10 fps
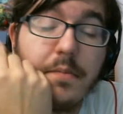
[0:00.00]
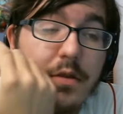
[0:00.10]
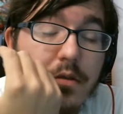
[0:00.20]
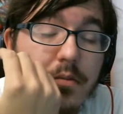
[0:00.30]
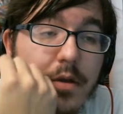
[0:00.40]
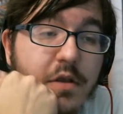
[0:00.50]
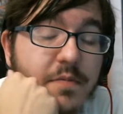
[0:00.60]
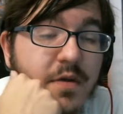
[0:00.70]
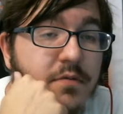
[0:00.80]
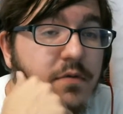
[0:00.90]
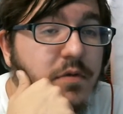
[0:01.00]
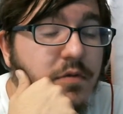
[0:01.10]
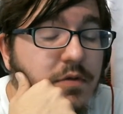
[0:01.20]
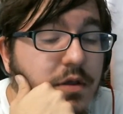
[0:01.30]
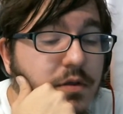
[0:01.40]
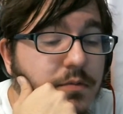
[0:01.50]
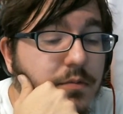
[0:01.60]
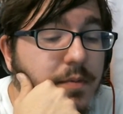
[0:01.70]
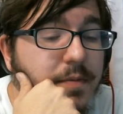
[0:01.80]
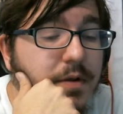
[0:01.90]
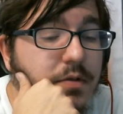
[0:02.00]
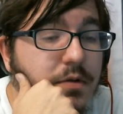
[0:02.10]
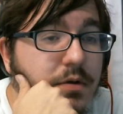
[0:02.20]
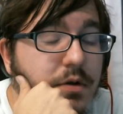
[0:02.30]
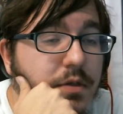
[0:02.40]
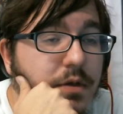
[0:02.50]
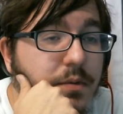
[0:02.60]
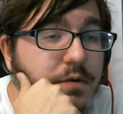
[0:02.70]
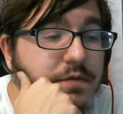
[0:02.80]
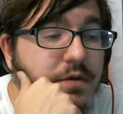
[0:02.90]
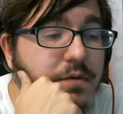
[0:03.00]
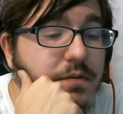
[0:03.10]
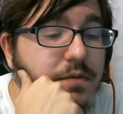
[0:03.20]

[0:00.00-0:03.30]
it on my Xbox 360. I don't remember how long ago that was, though.